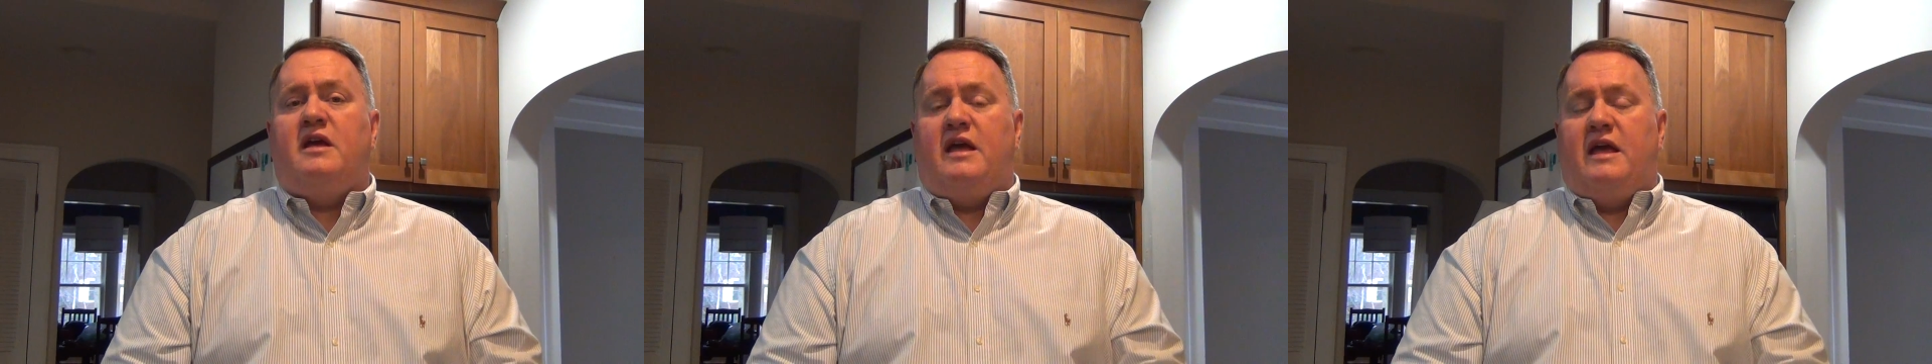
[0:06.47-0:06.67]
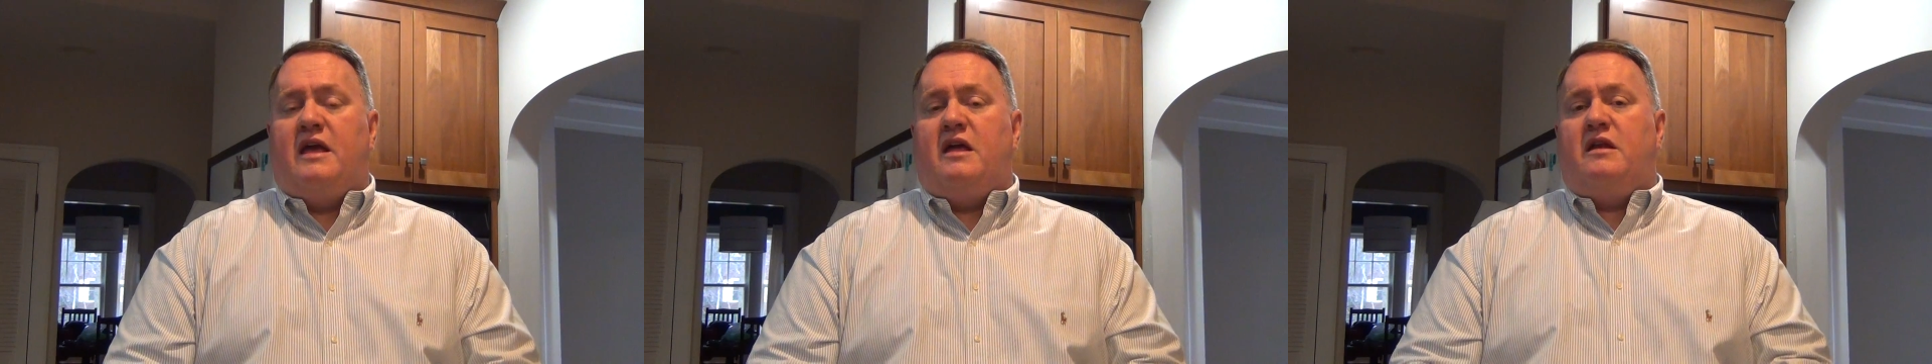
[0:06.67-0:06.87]

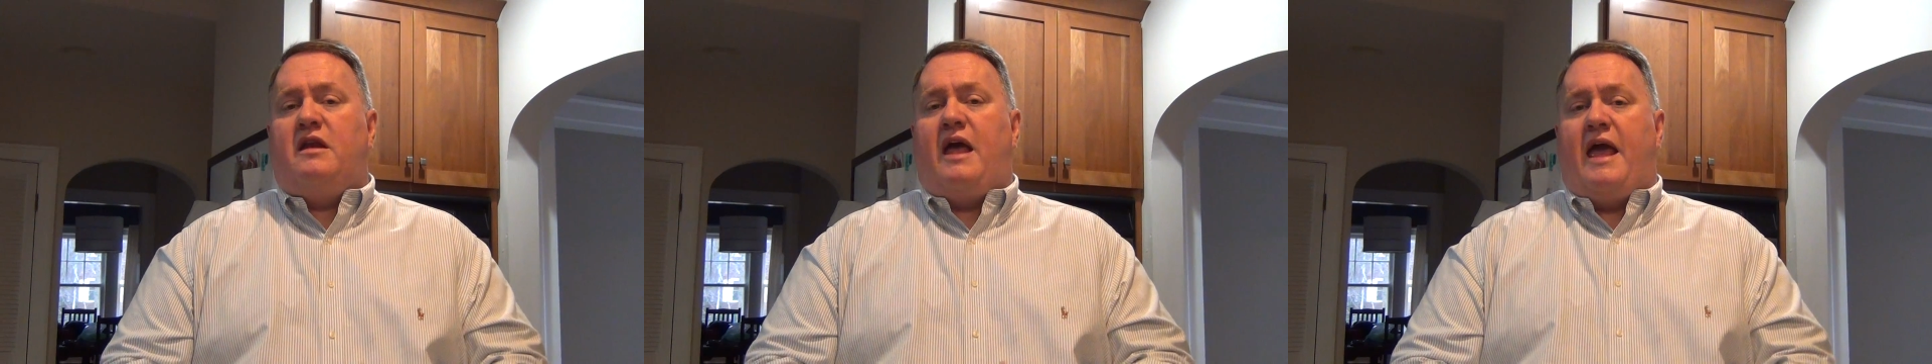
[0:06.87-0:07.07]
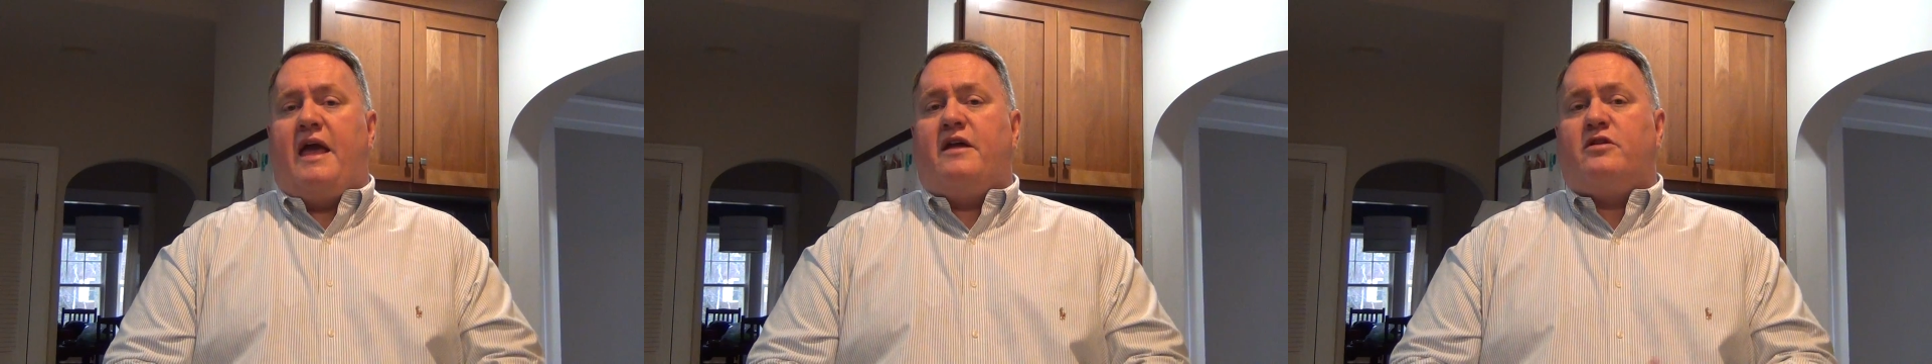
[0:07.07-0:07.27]
in
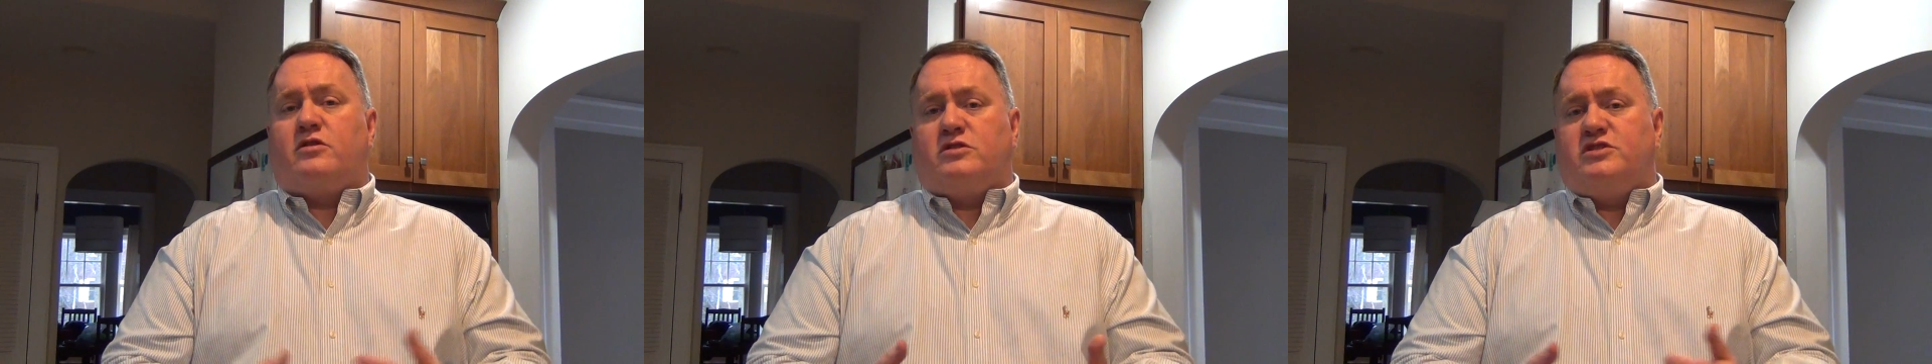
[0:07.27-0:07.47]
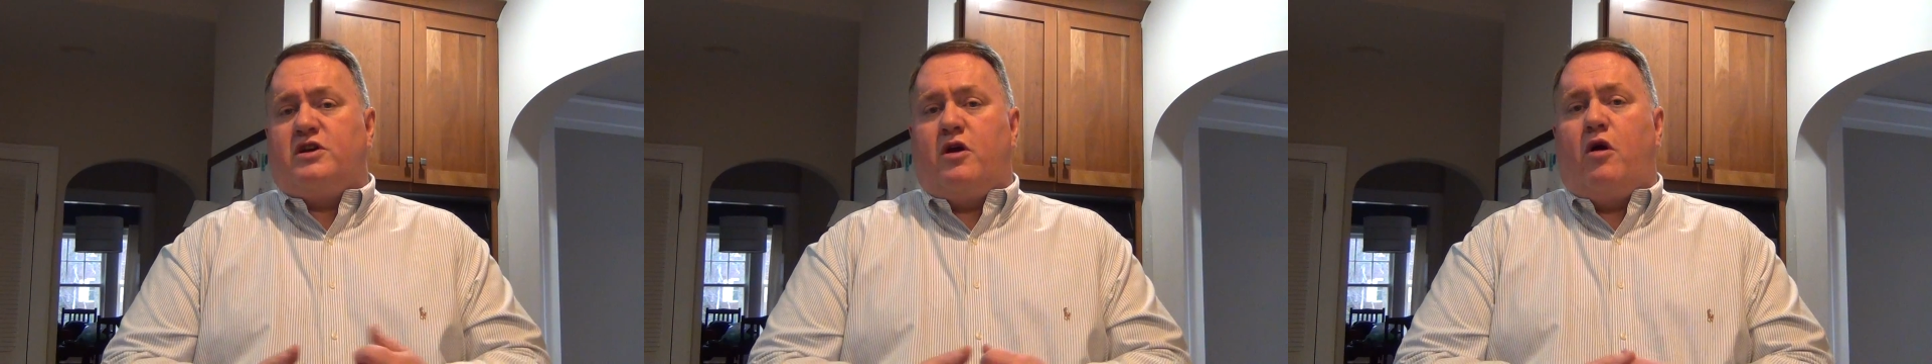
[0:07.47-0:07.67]
a
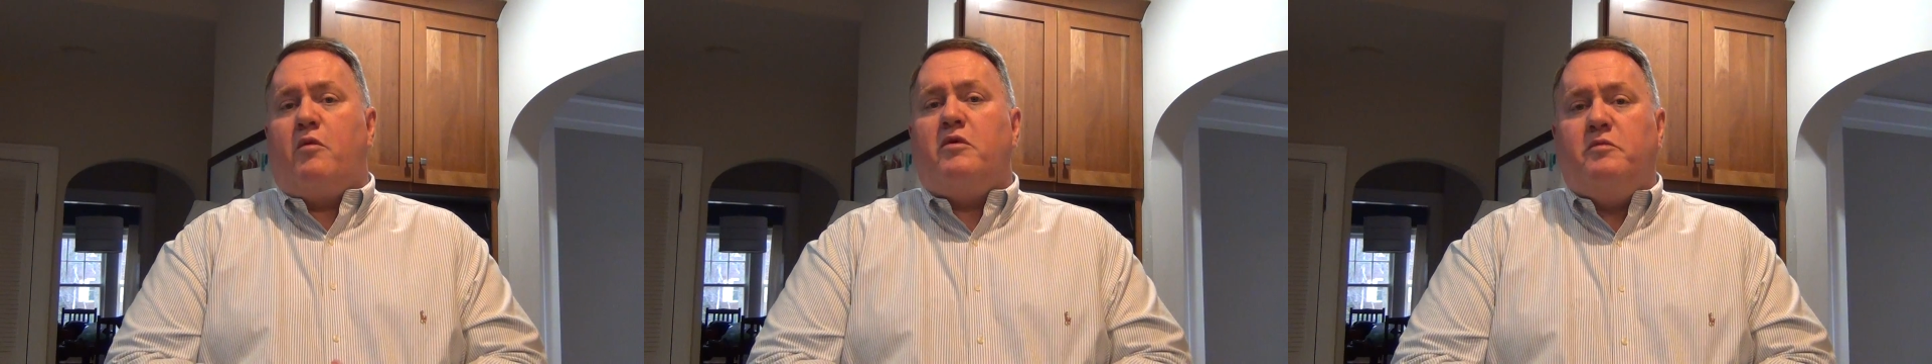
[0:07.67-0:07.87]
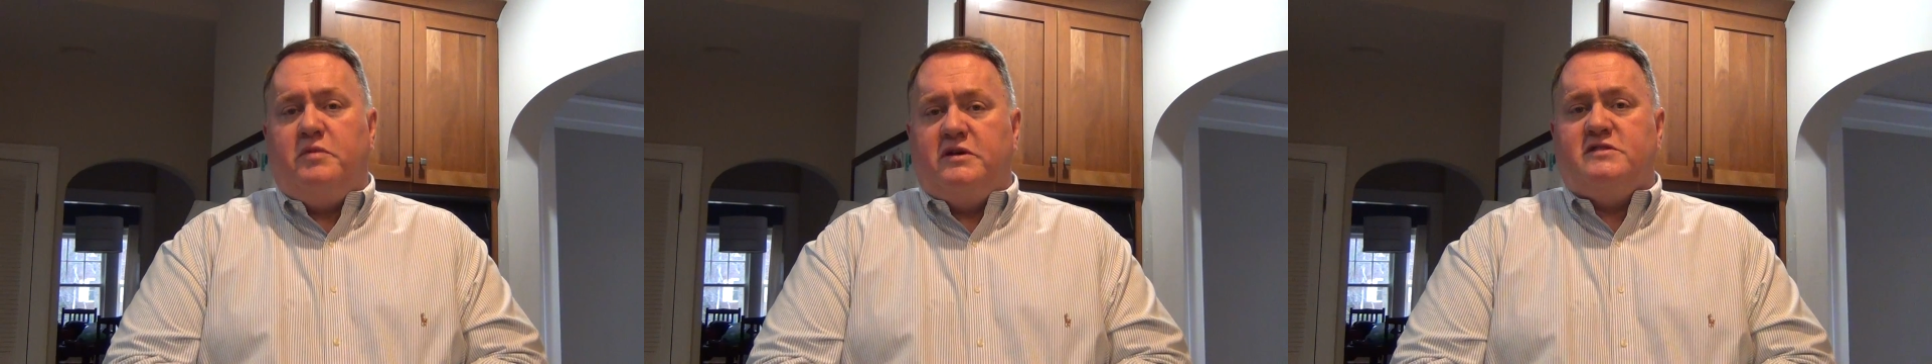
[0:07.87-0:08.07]
nursing
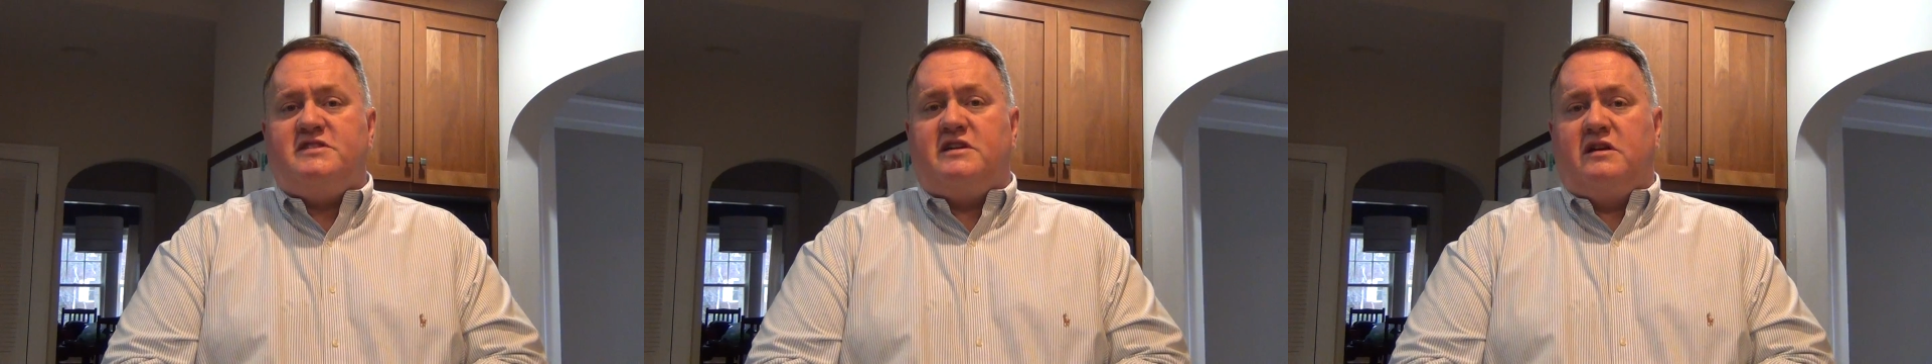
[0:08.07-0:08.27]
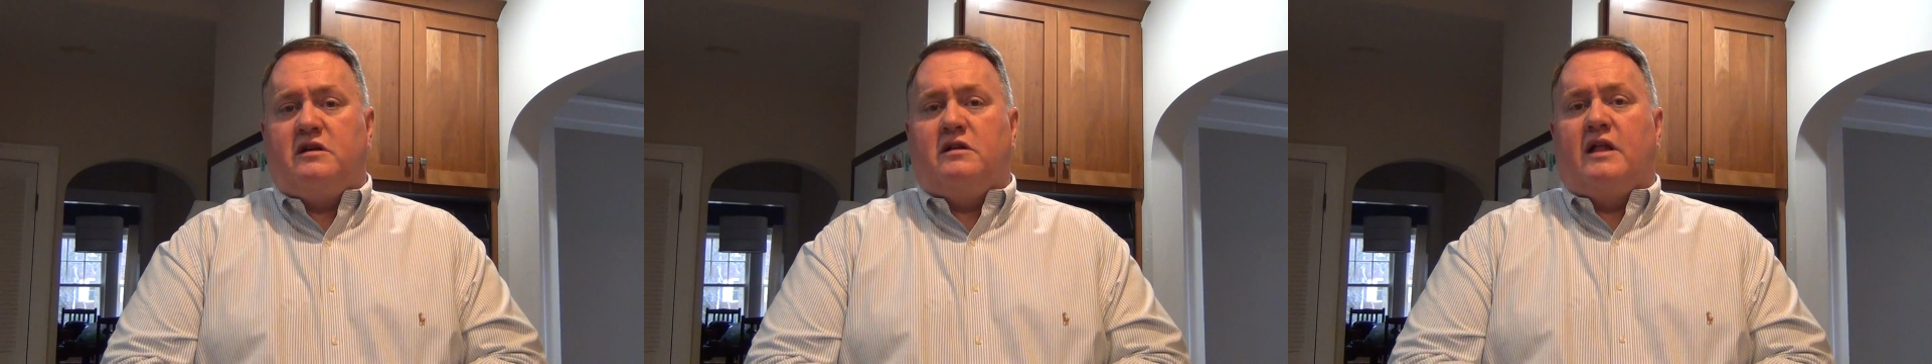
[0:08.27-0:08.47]
home abuse
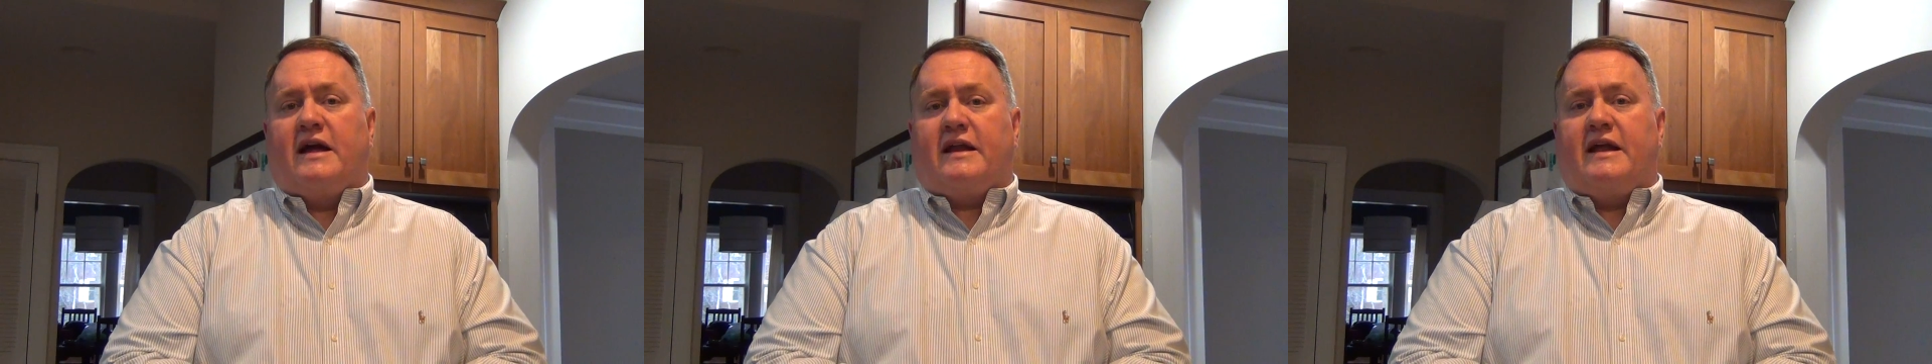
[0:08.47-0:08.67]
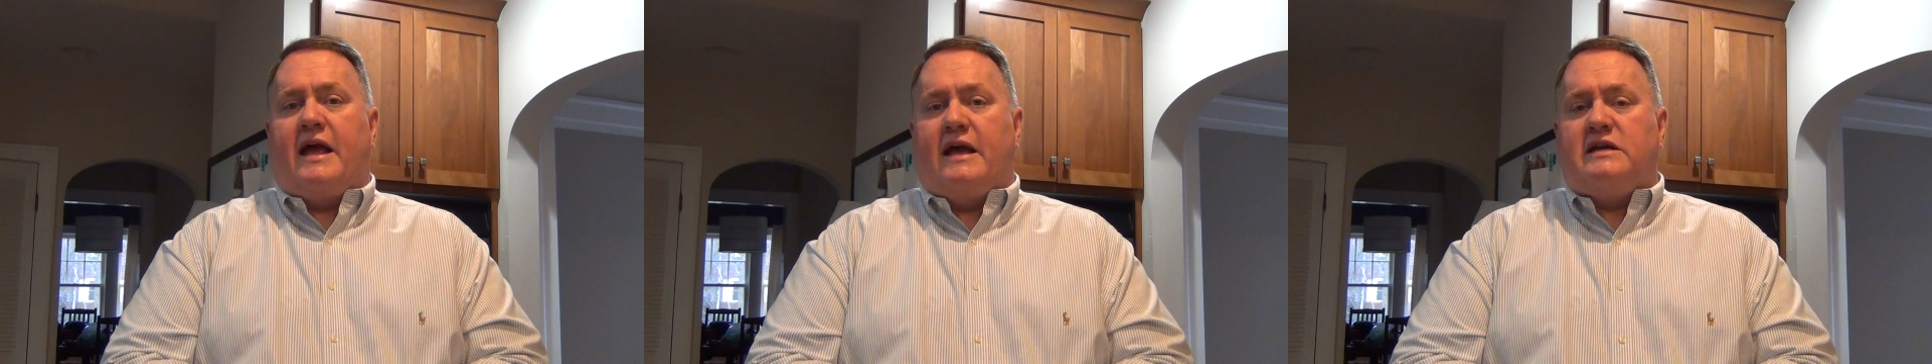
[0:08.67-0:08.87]
and
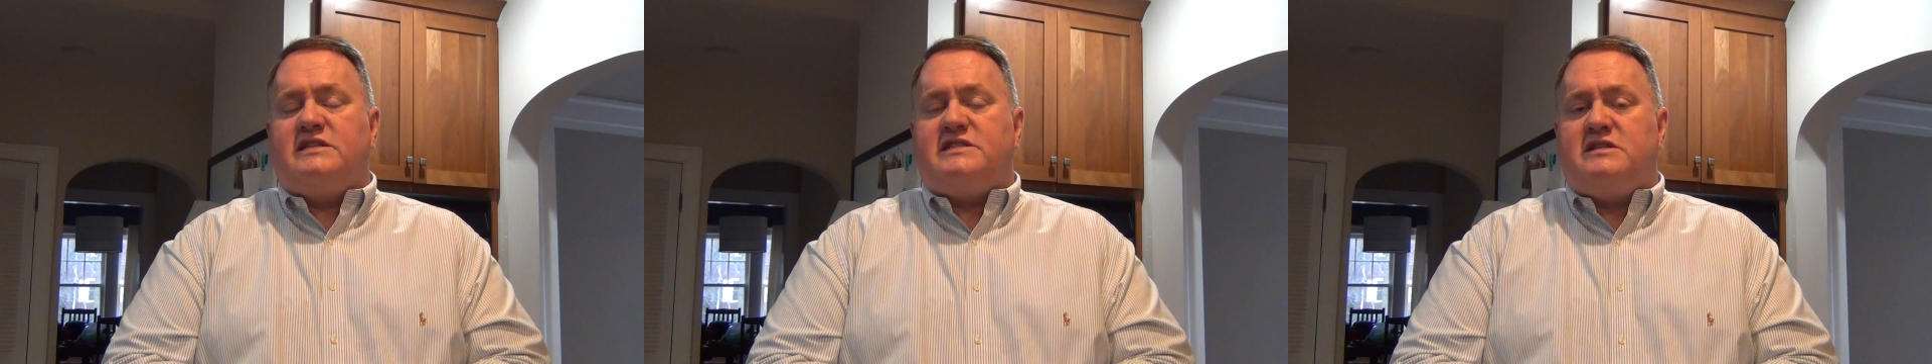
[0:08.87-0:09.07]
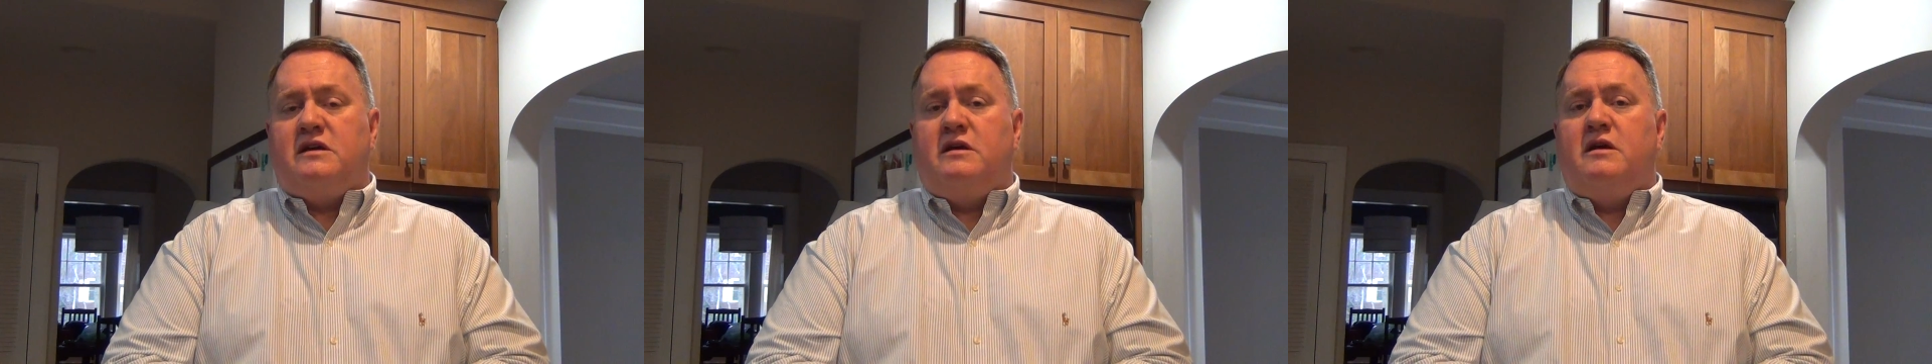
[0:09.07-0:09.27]
neglect
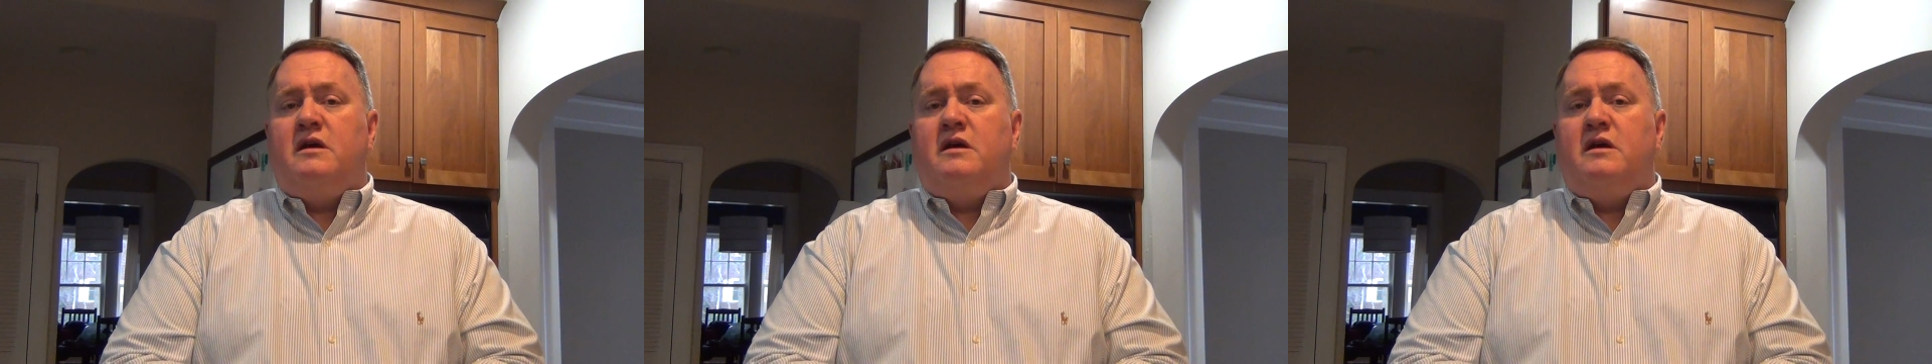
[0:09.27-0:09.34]
case.